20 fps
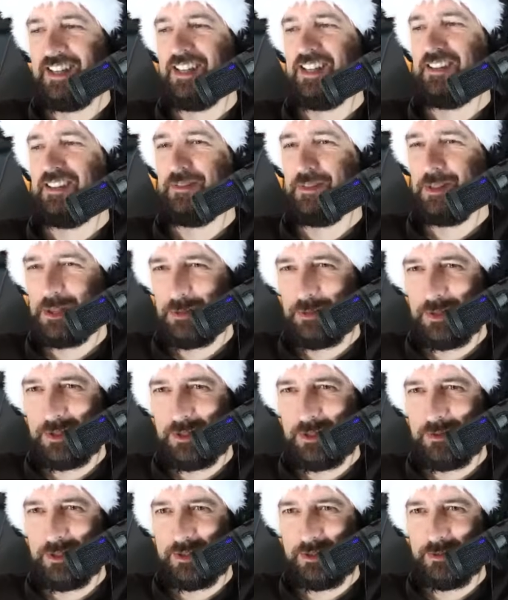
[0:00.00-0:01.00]
this week
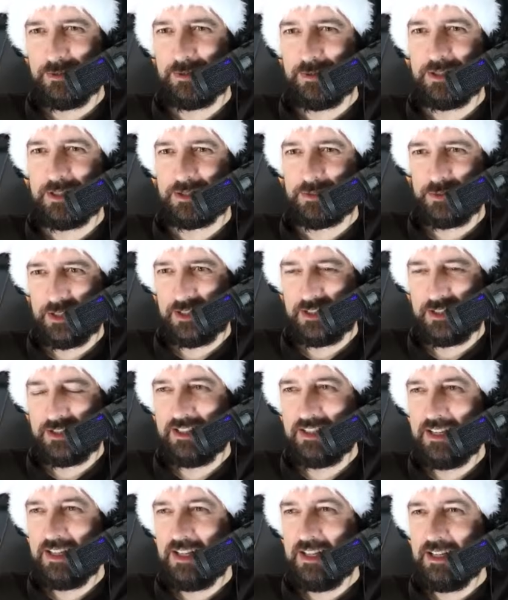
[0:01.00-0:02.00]
we'll do it as well.
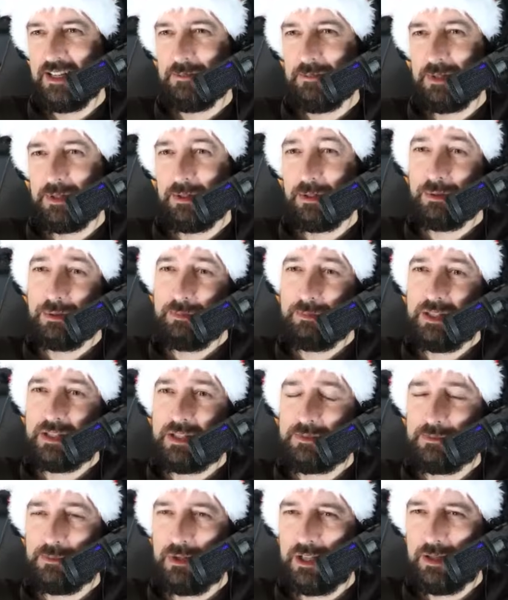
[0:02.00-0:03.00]
But it will be a
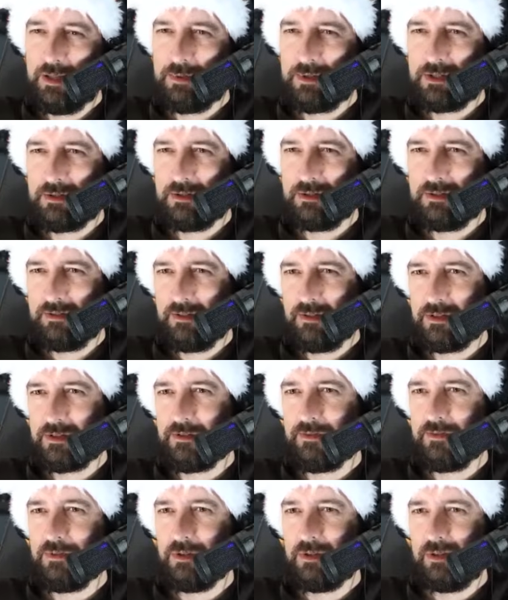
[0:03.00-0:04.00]
small episode. First of
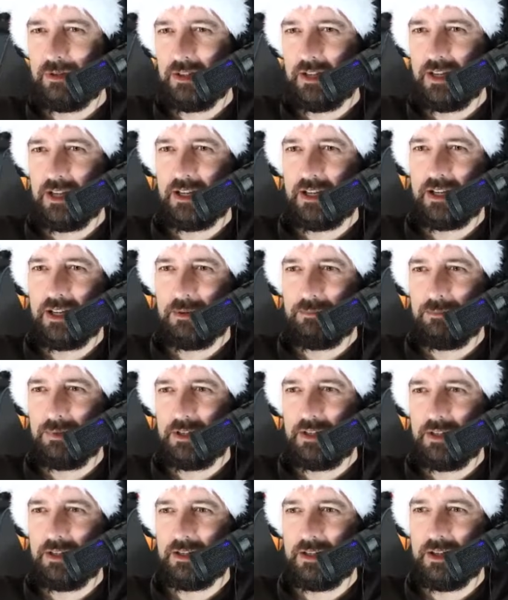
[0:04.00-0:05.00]
all,
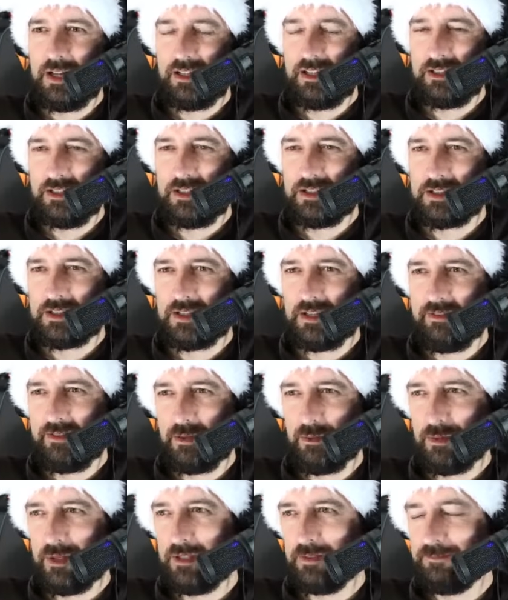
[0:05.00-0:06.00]
happy holidays,
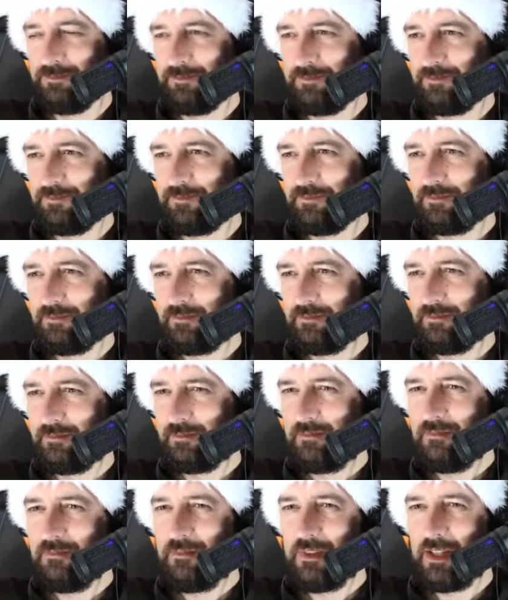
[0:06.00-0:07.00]
everyone.
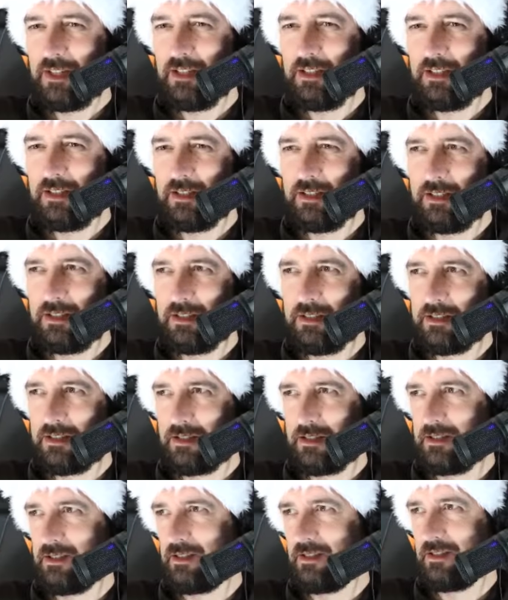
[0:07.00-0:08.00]

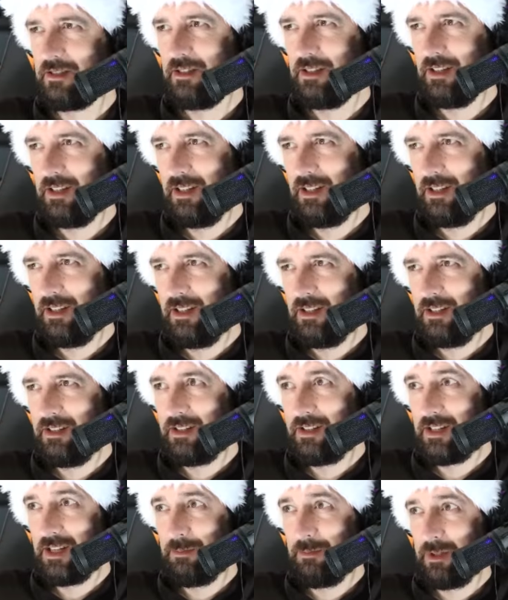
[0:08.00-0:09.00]
It's
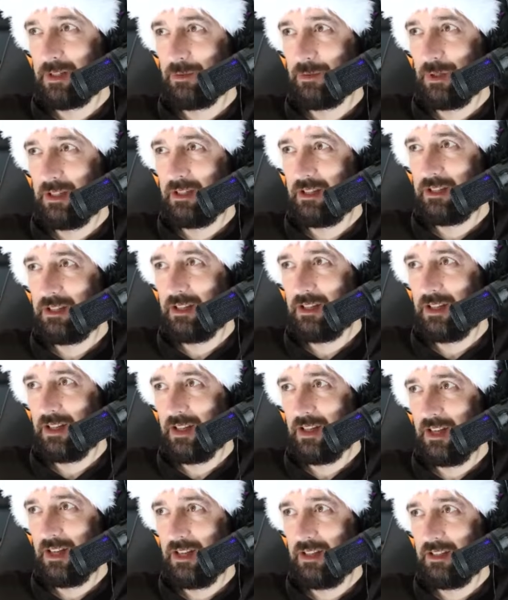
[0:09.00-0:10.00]
December
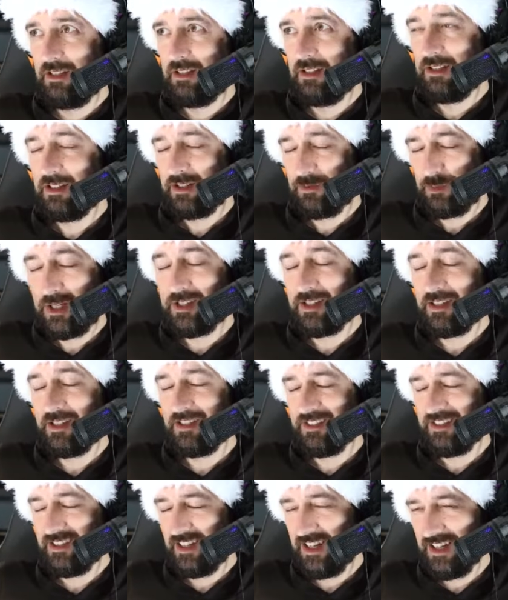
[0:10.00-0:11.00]
28,
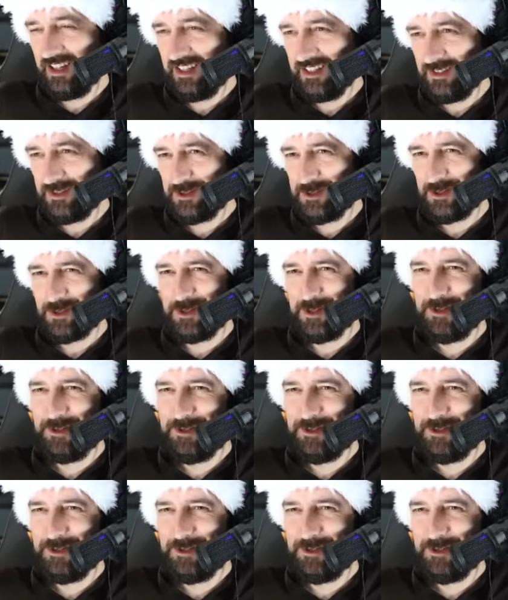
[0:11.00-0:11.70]
29, so